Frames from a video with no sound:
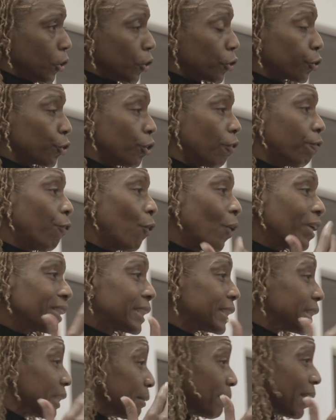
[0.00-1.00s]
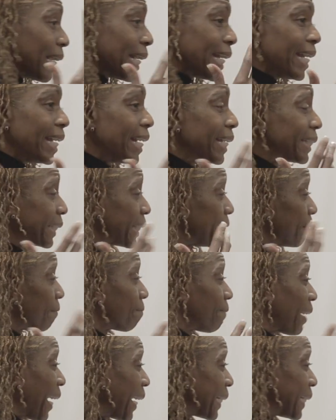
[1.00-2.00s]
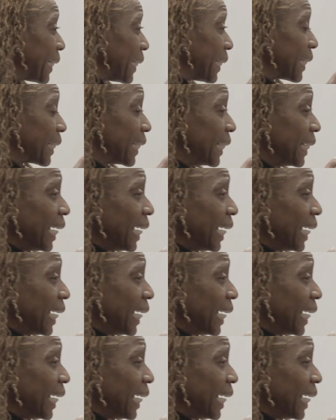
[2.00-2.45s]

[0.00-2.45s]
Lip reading: So the voices in my head keep fighting